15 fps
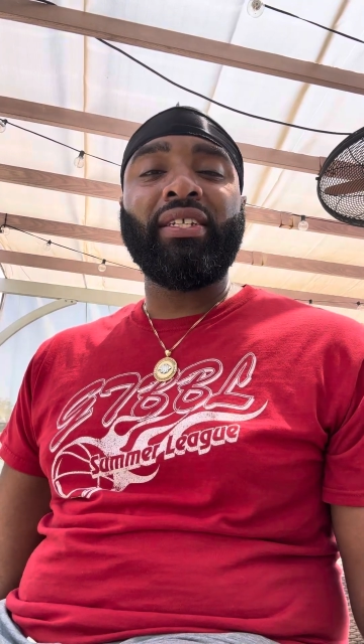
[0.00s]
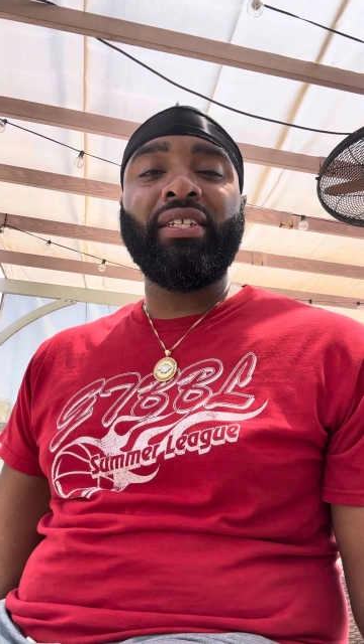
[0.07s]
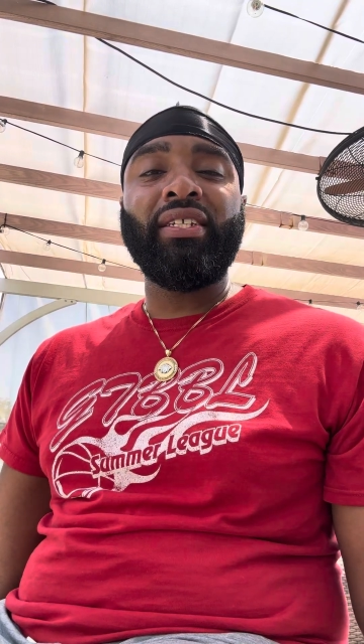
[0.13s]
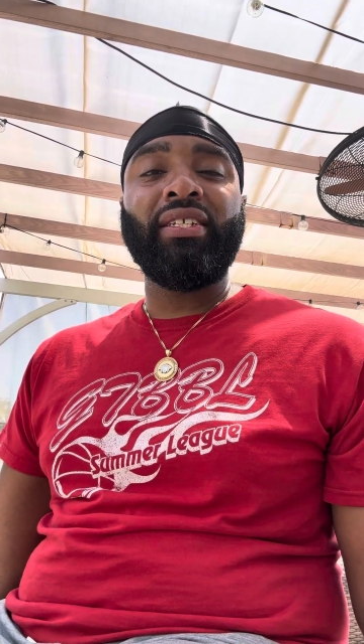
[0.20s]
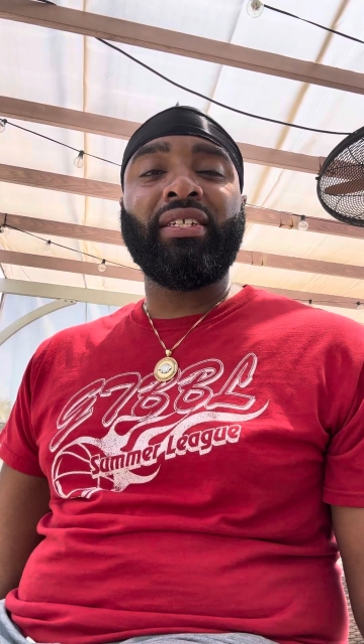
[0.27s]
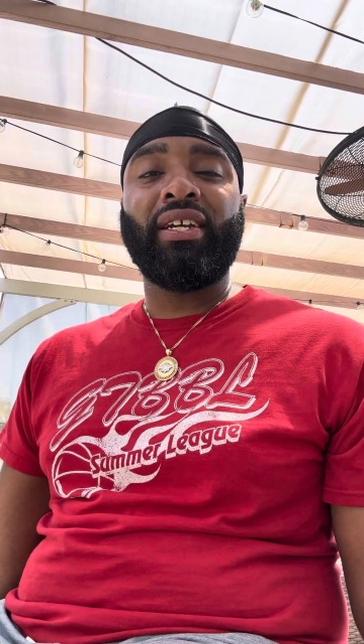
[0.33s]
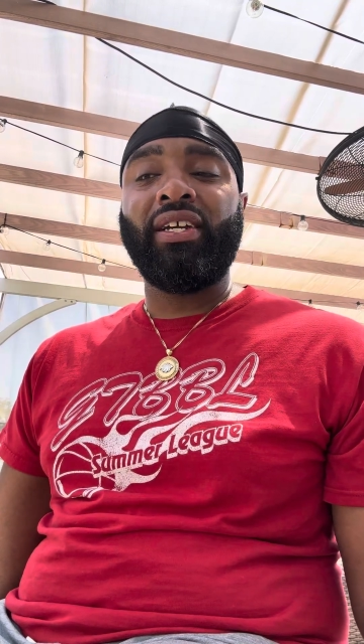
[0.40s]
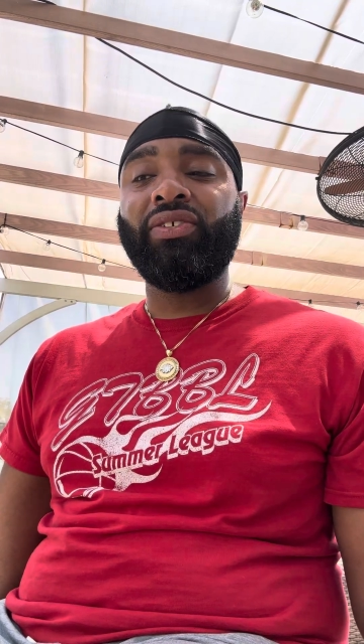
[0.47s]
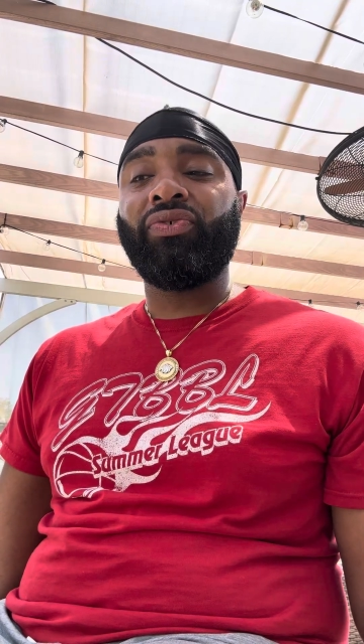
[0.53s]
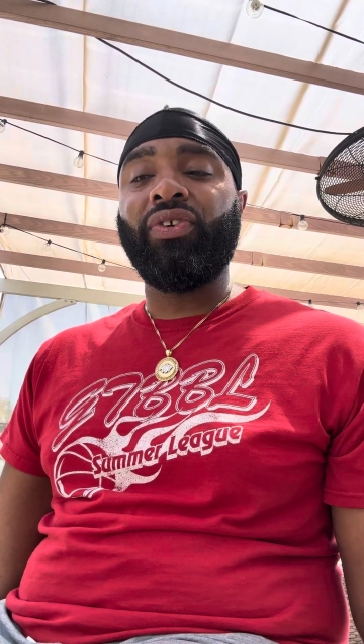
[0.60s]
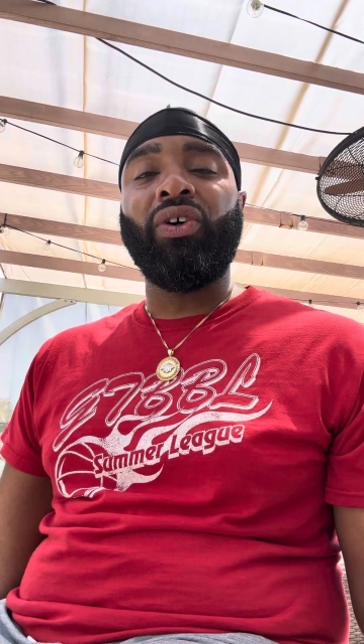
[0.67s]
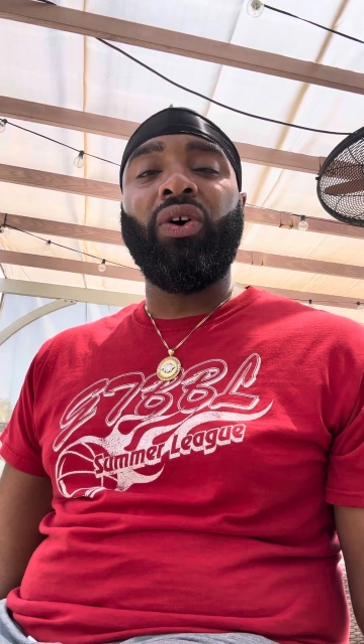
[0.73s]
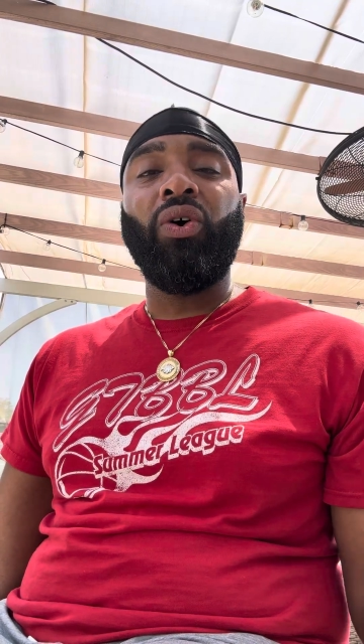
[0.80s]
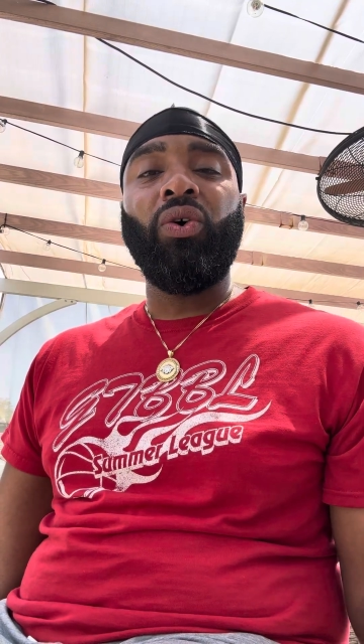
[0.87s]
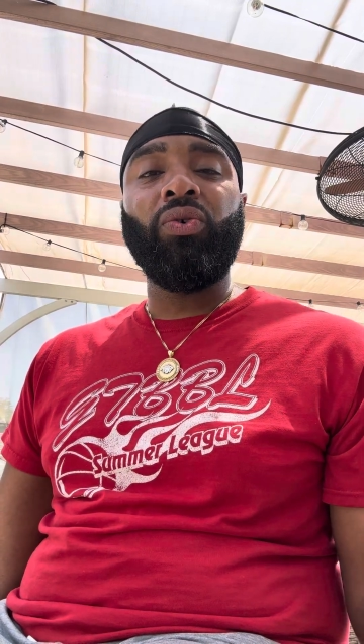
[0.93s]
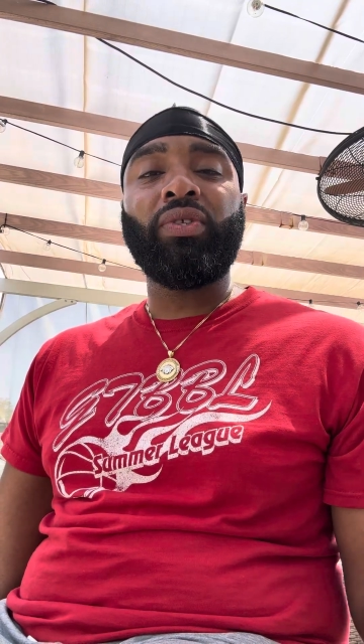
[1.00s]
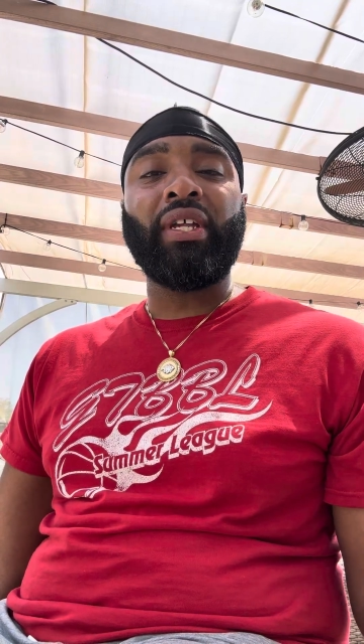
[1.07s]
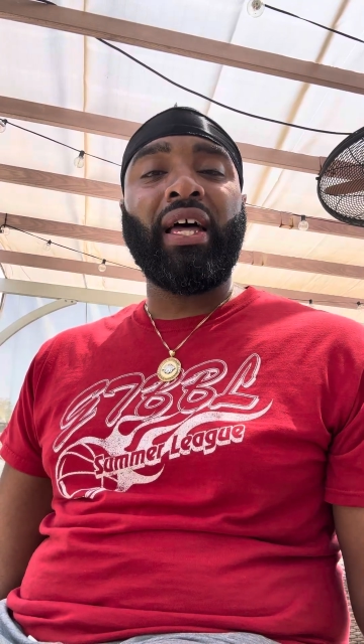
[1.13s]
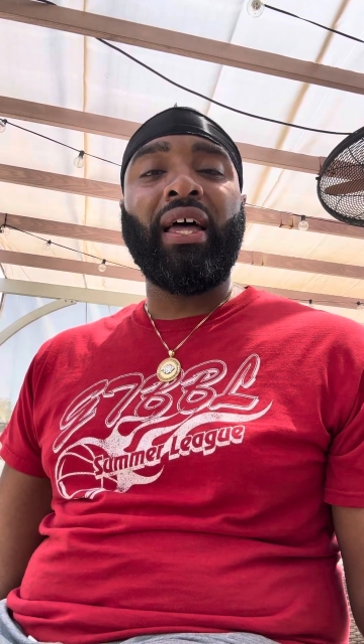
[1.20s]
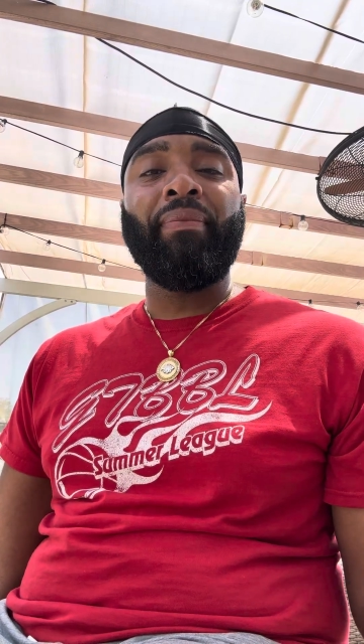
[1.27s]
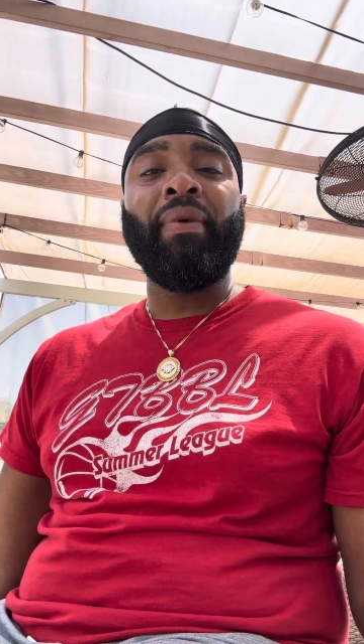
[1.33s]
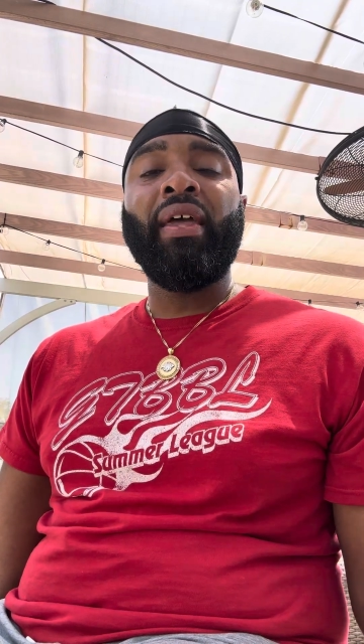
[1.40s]
in this country the whole
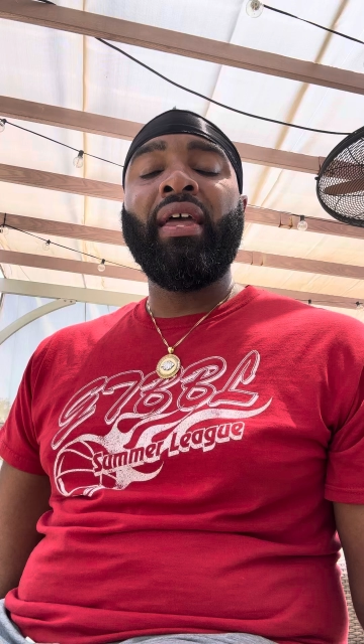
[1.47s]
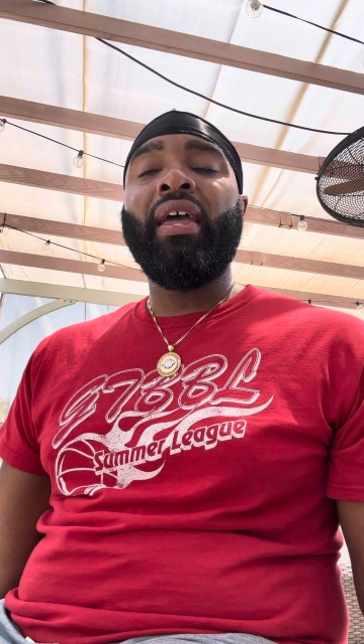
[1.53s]
time,